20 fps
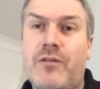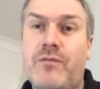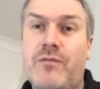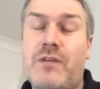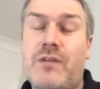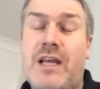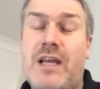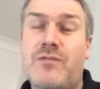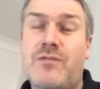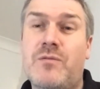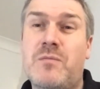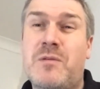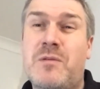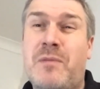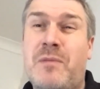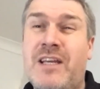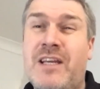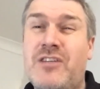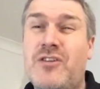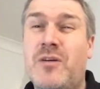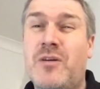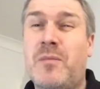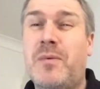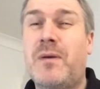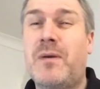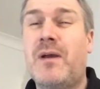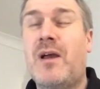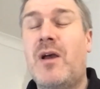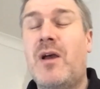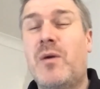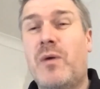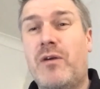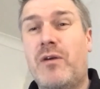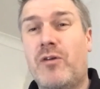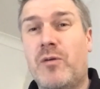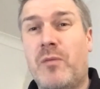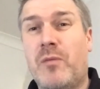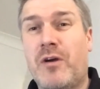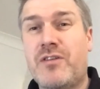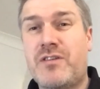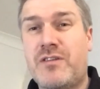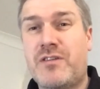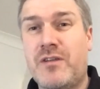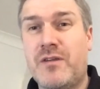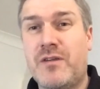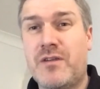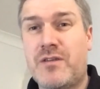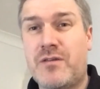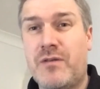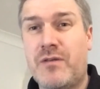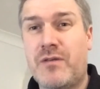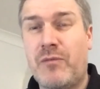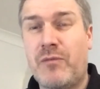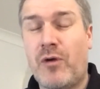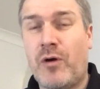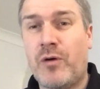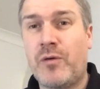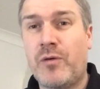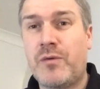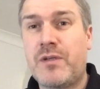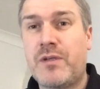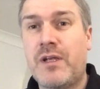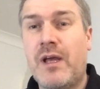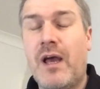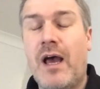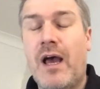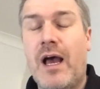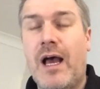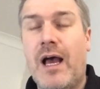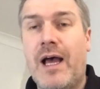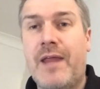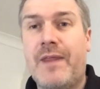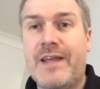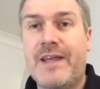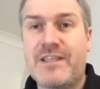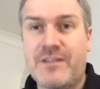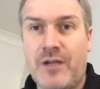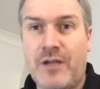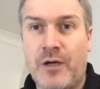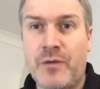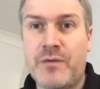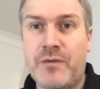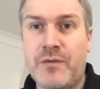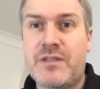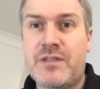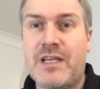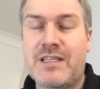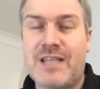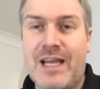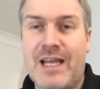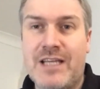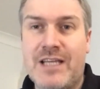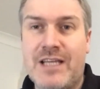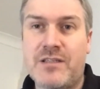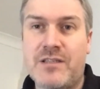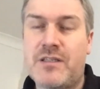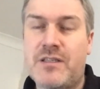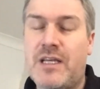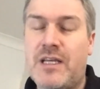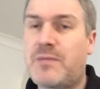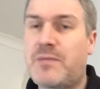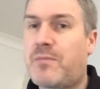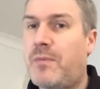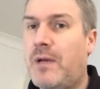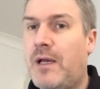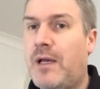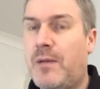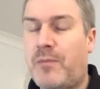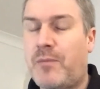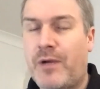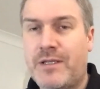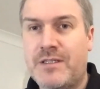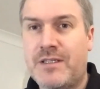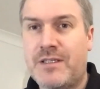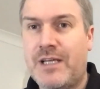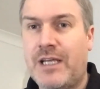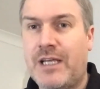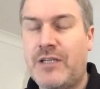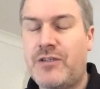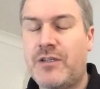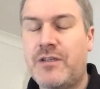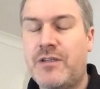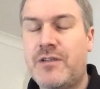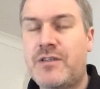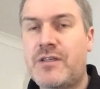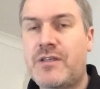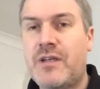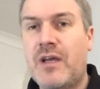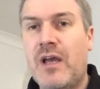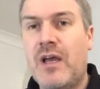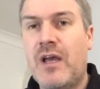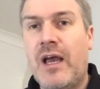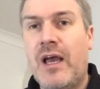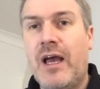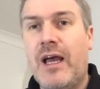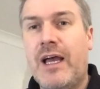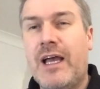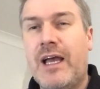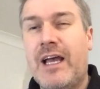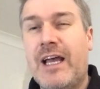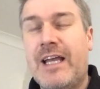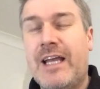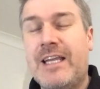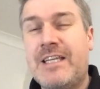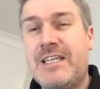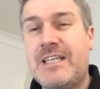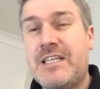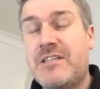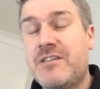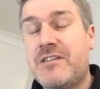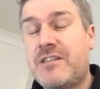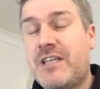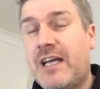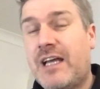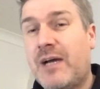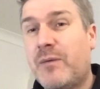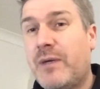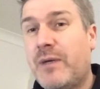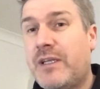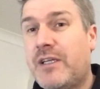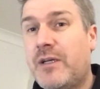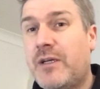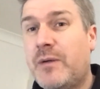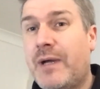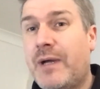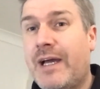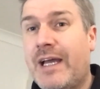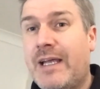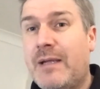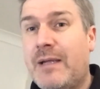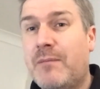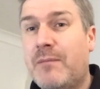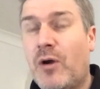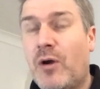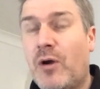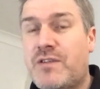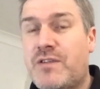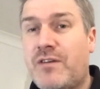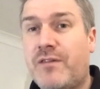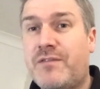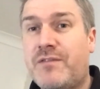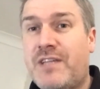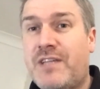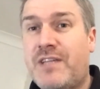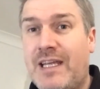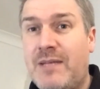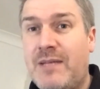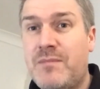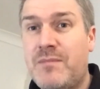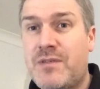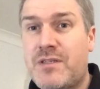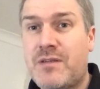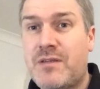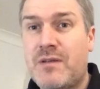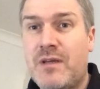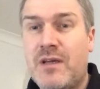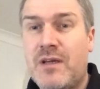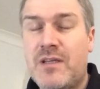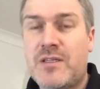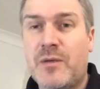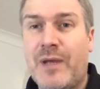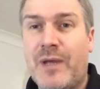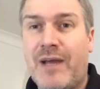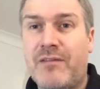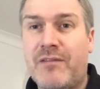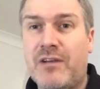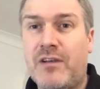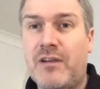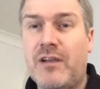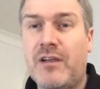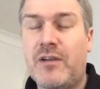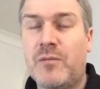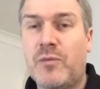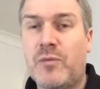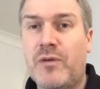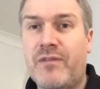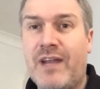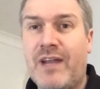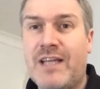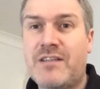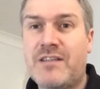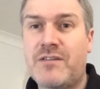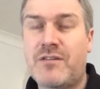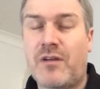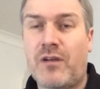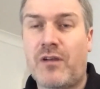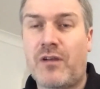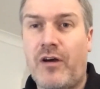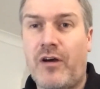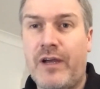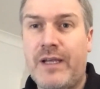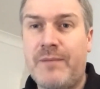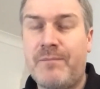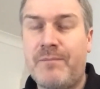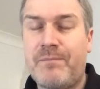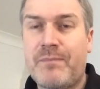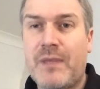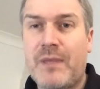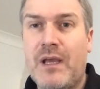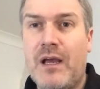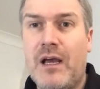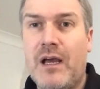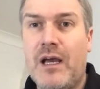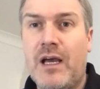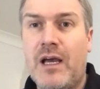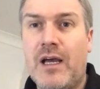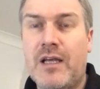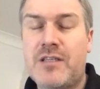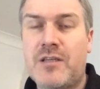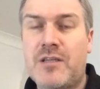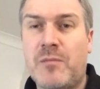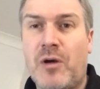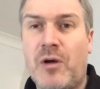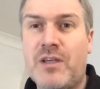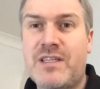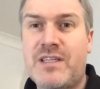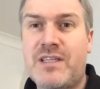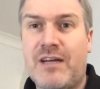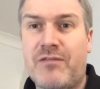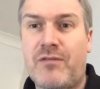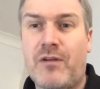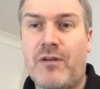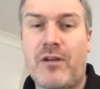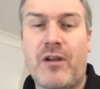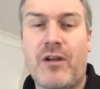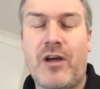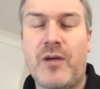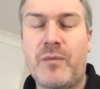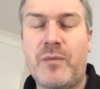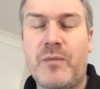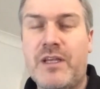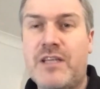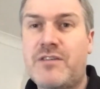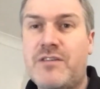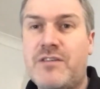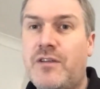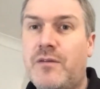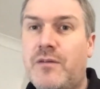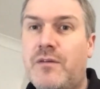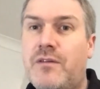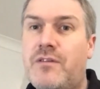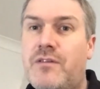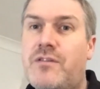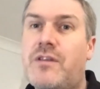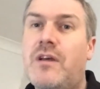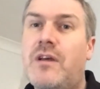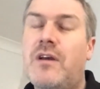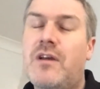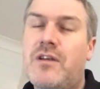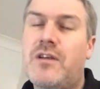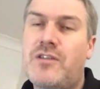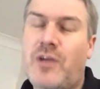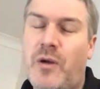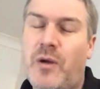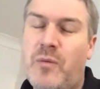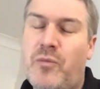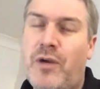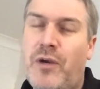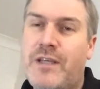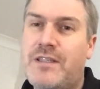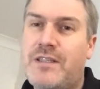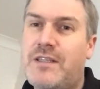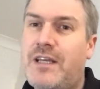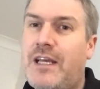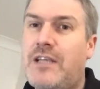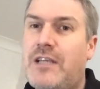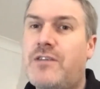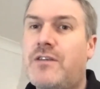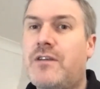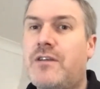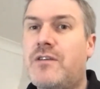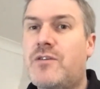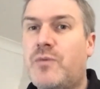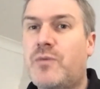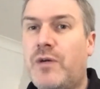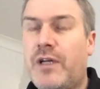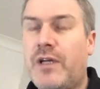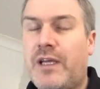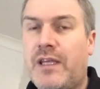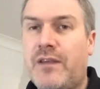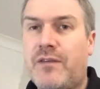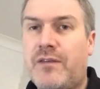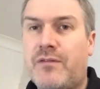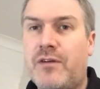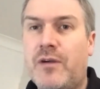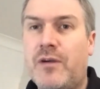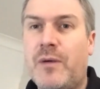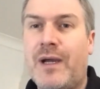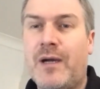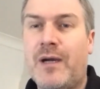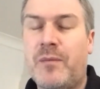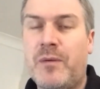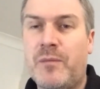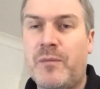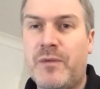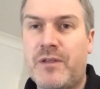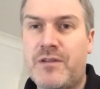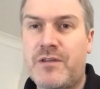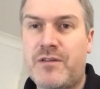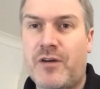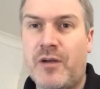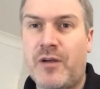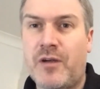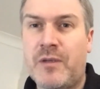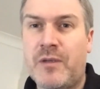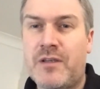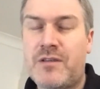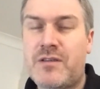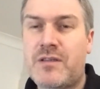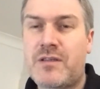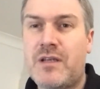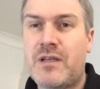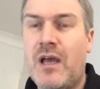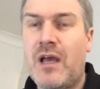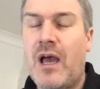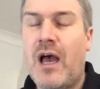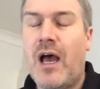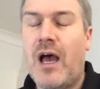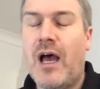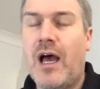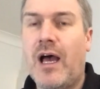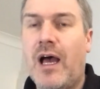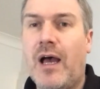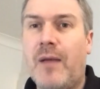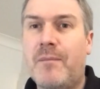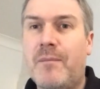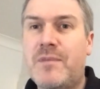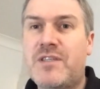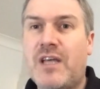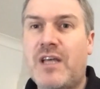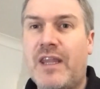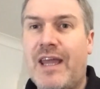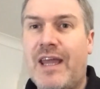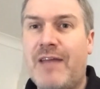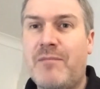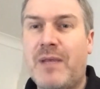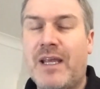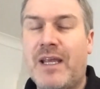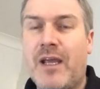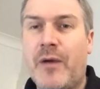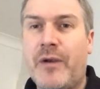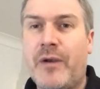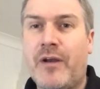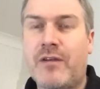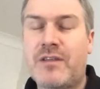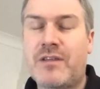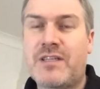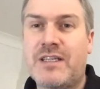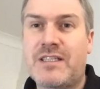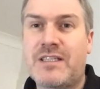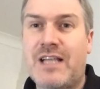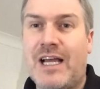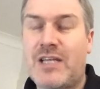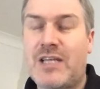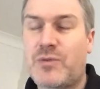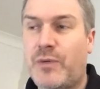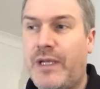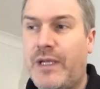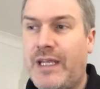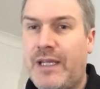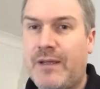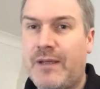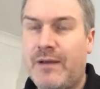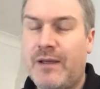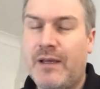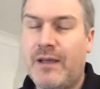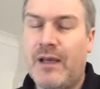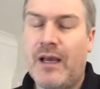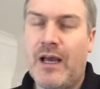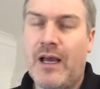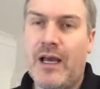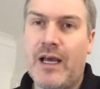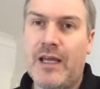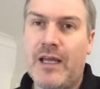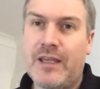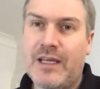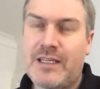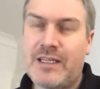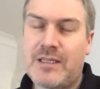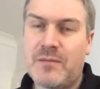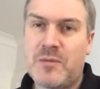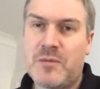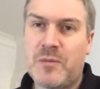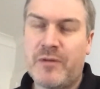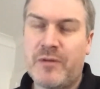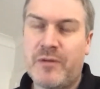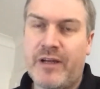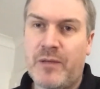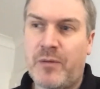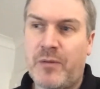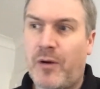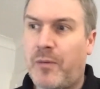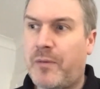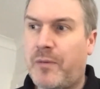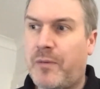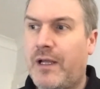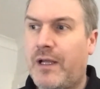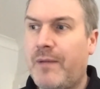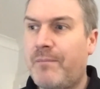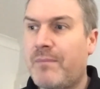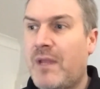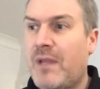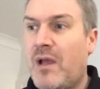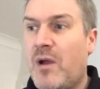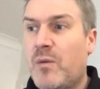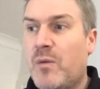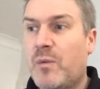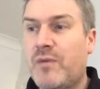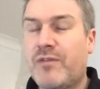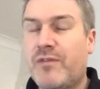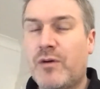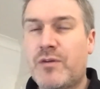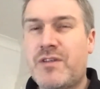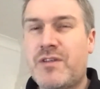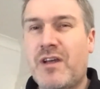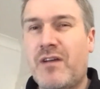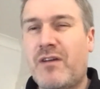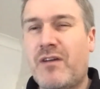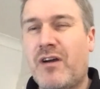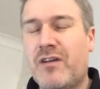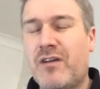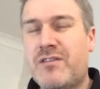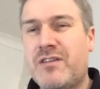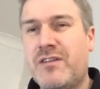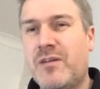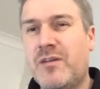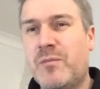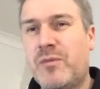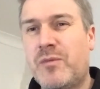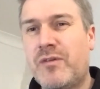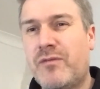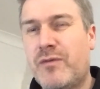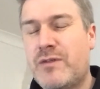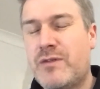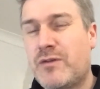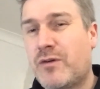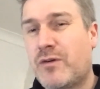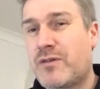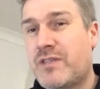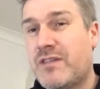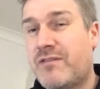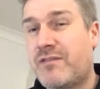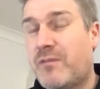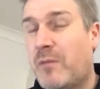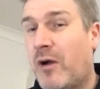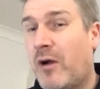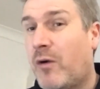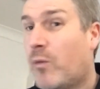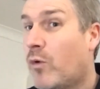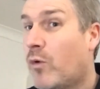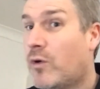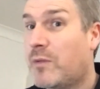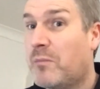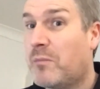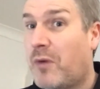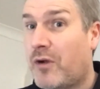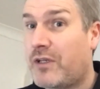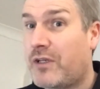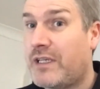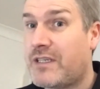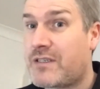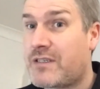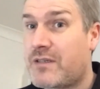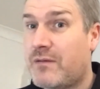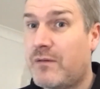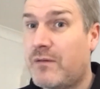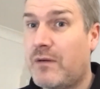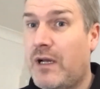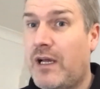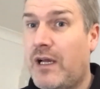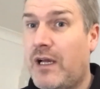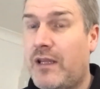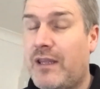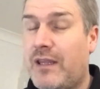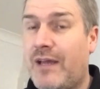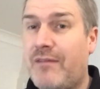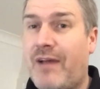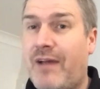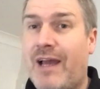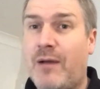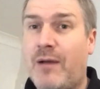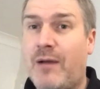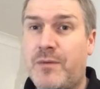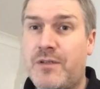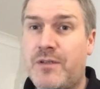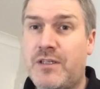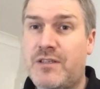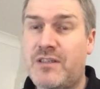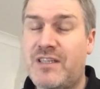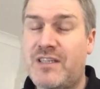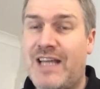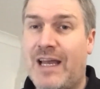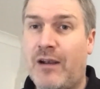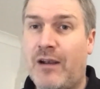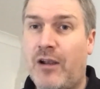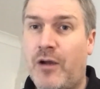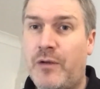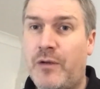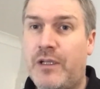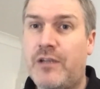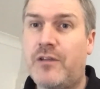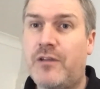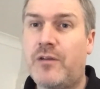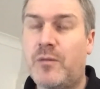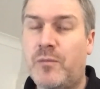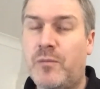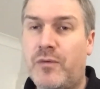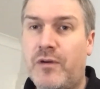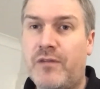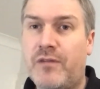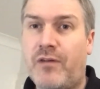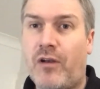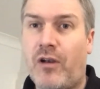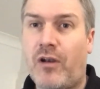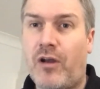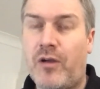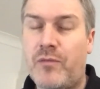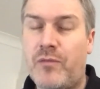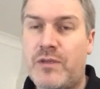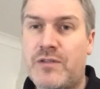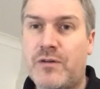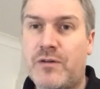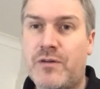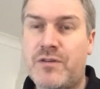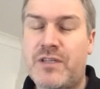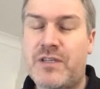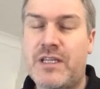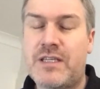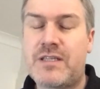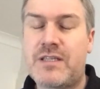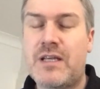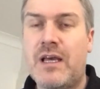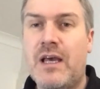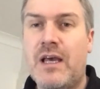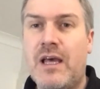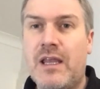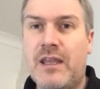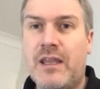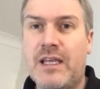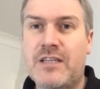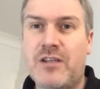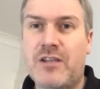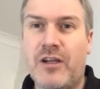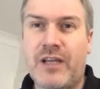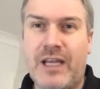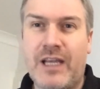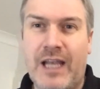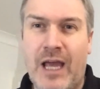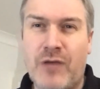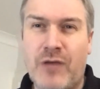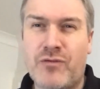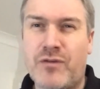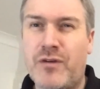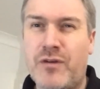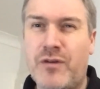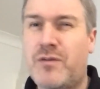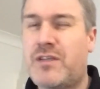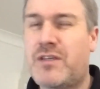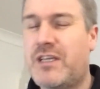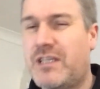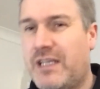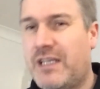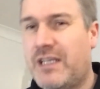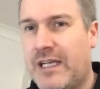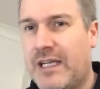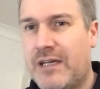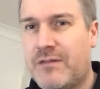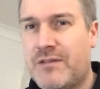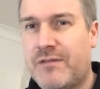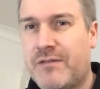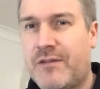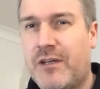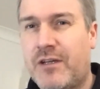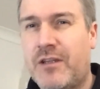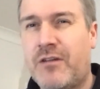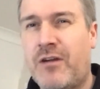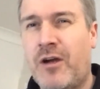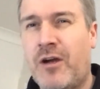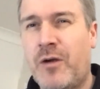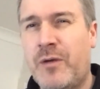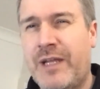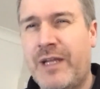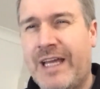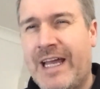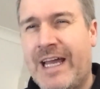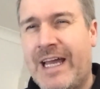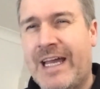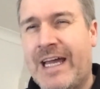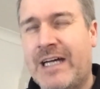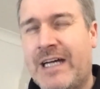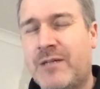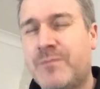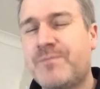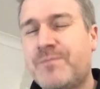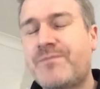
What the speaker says: Classrooms page up where all my students are enrolled. There's notes, there's lessons, there's presentations. In addition to that, we do a Microsoft Teams. So we have a number of lessons online. So my staff are online with their students, showing presentations, working through, helping with assignments. So they've been going on since last week. They seem to be very popular. We've also got a number of resources from our awarding bodies. They've helped us and downloaded a number of online resources, things like Electro, City and Guilds have got their own at EAL,